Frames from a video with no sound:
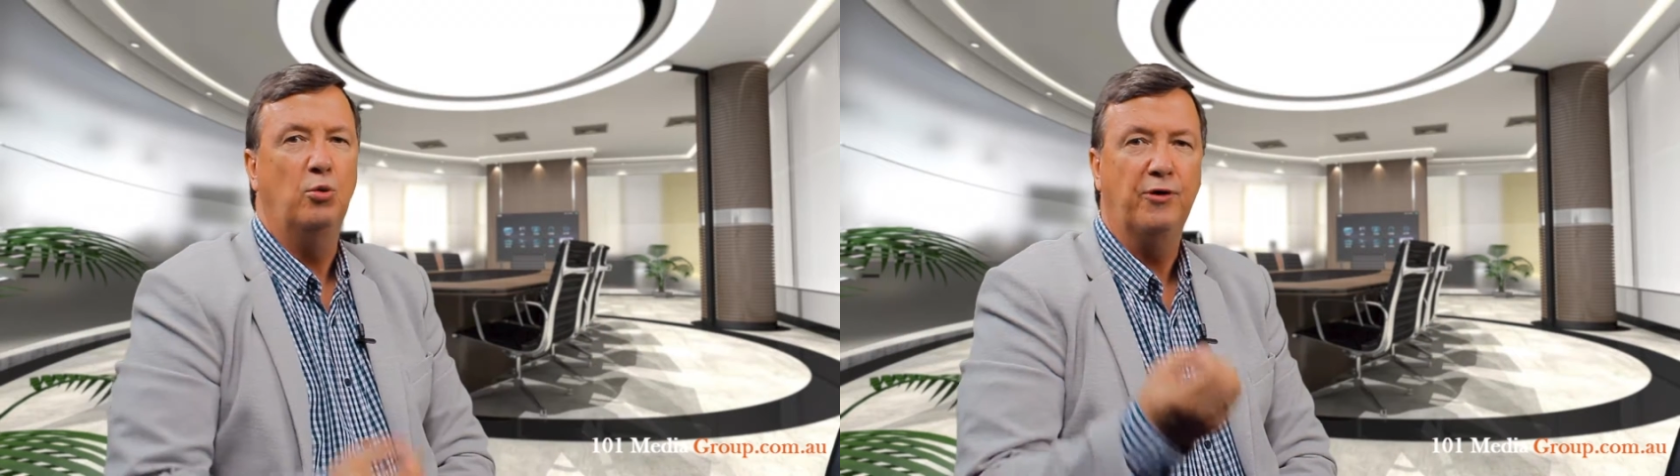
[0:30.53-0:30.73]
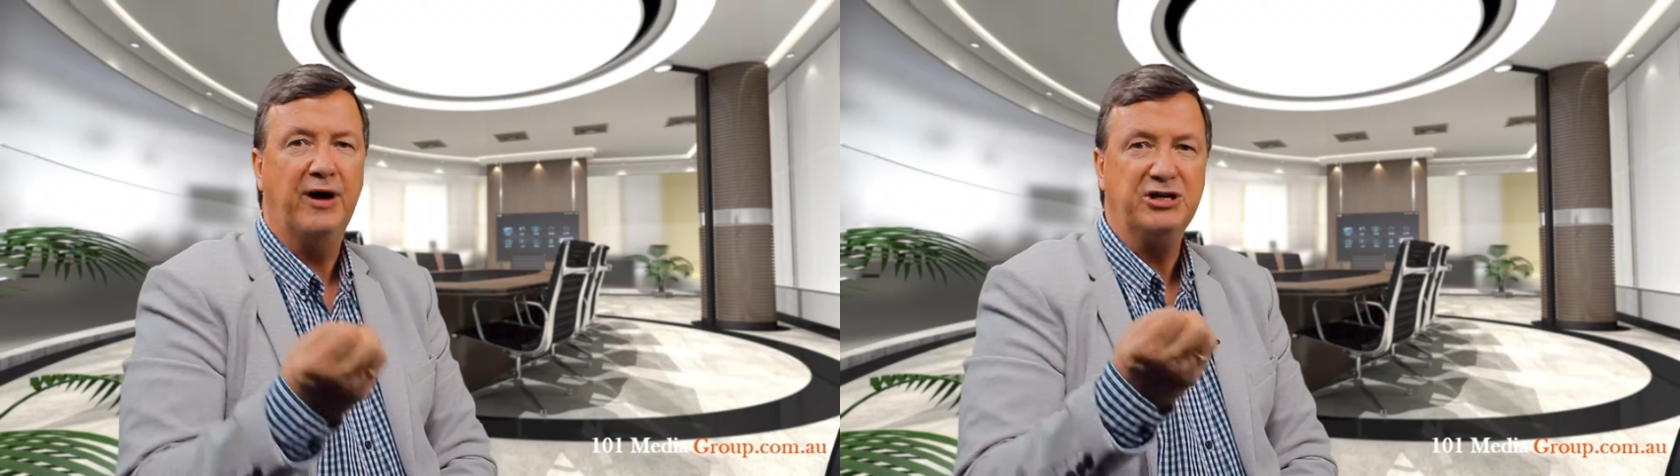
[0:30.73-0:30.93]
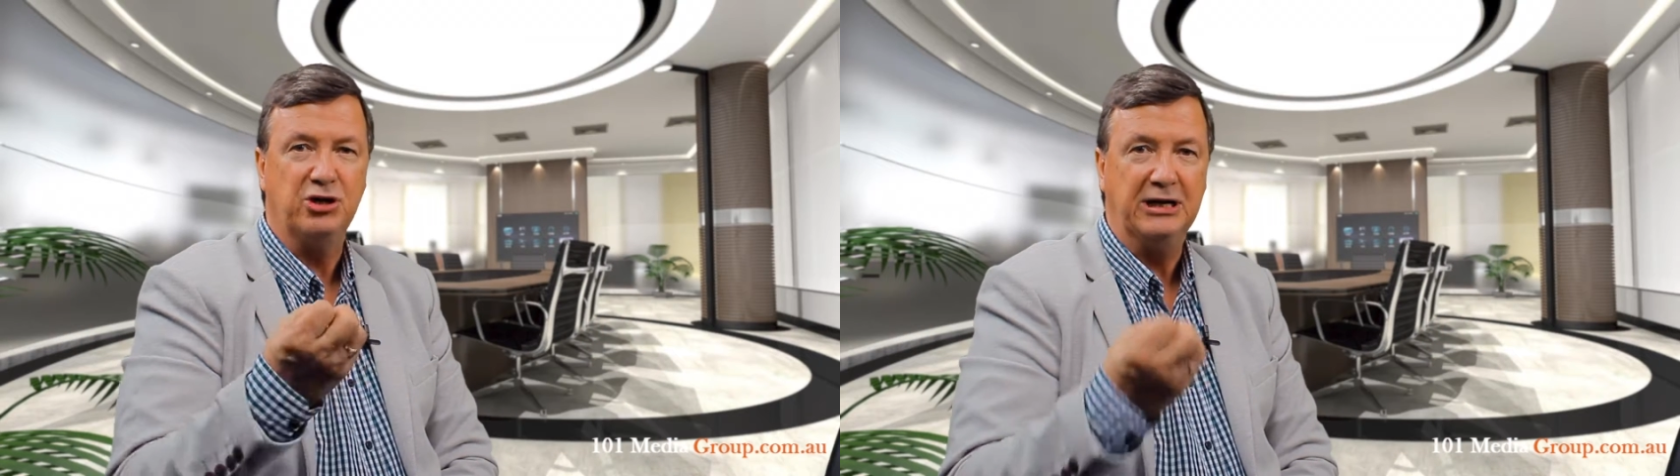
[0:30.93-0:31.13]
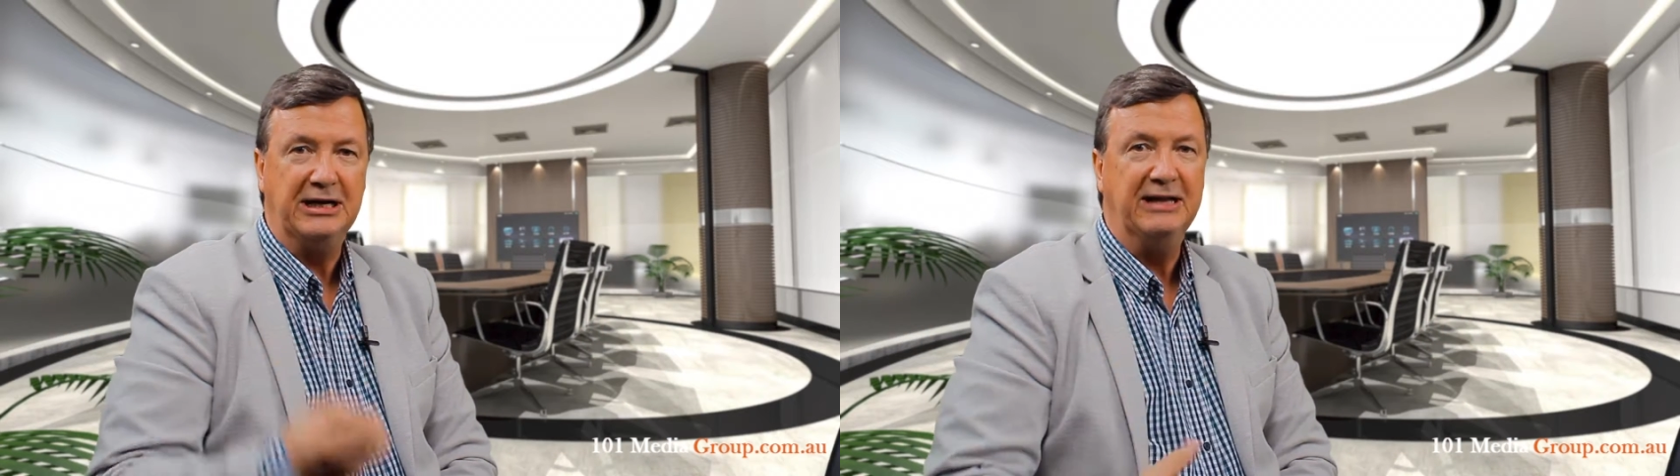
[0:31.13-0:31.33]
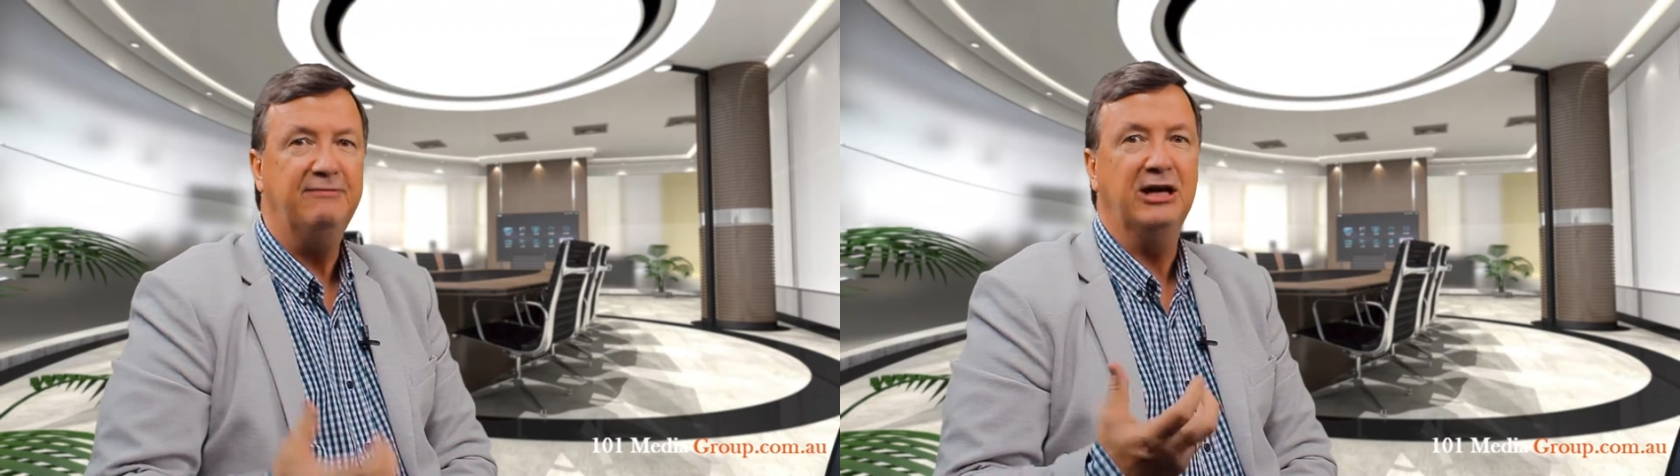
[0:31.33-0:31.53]
We're actually
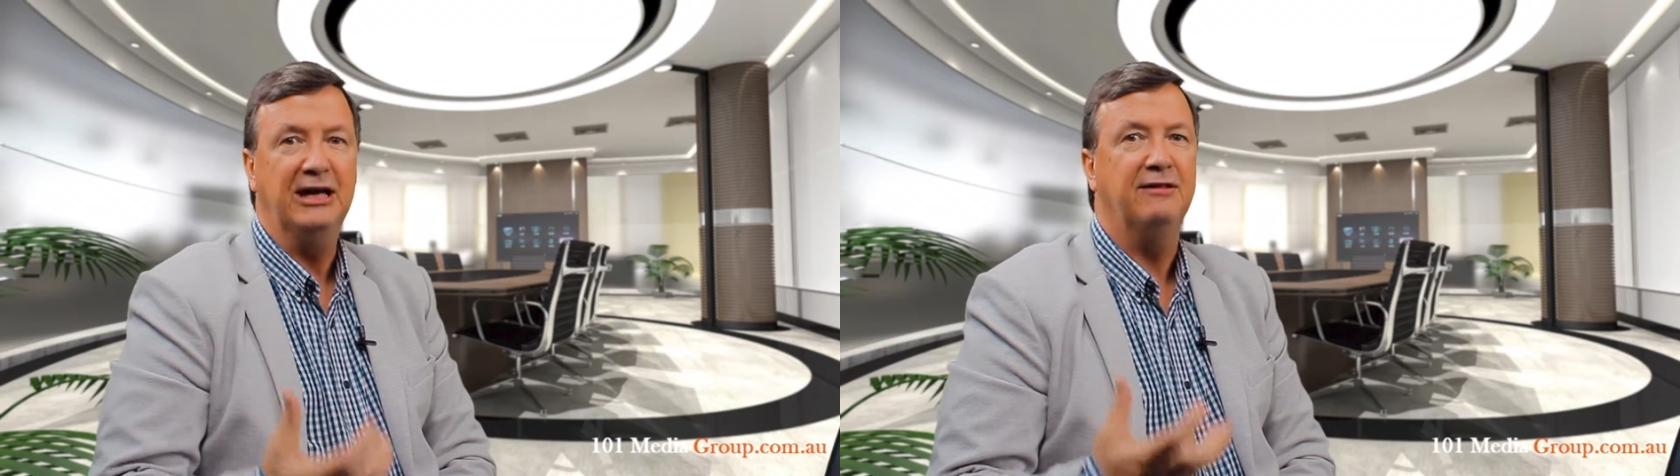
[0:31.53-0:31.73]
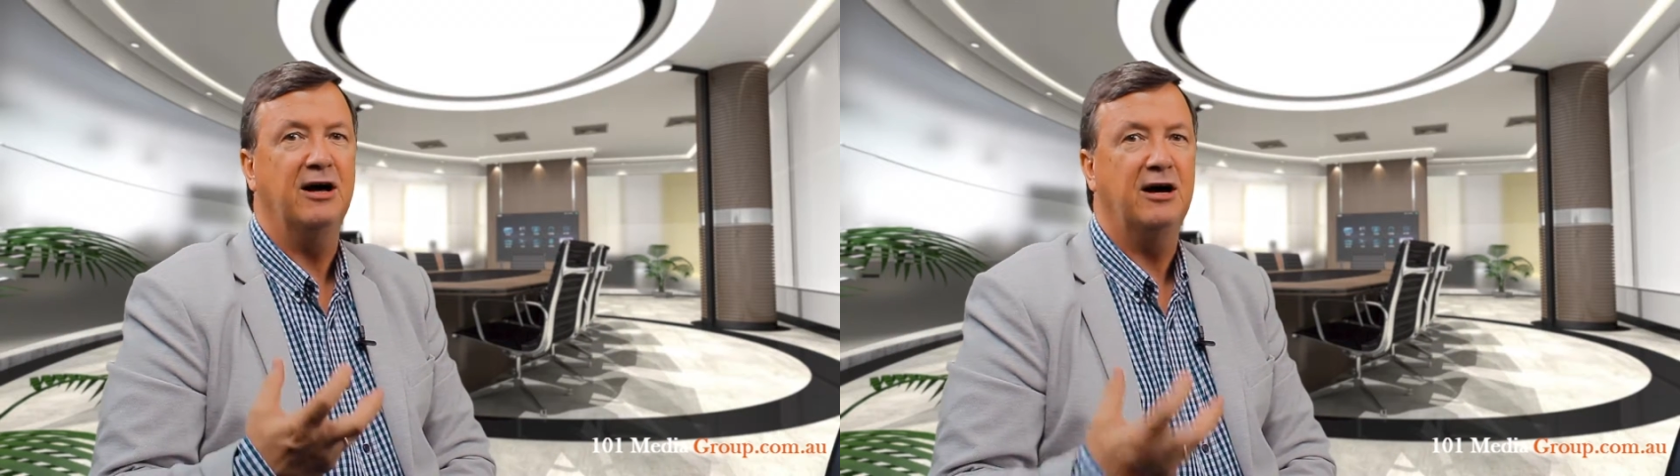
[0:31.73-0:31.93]
living in the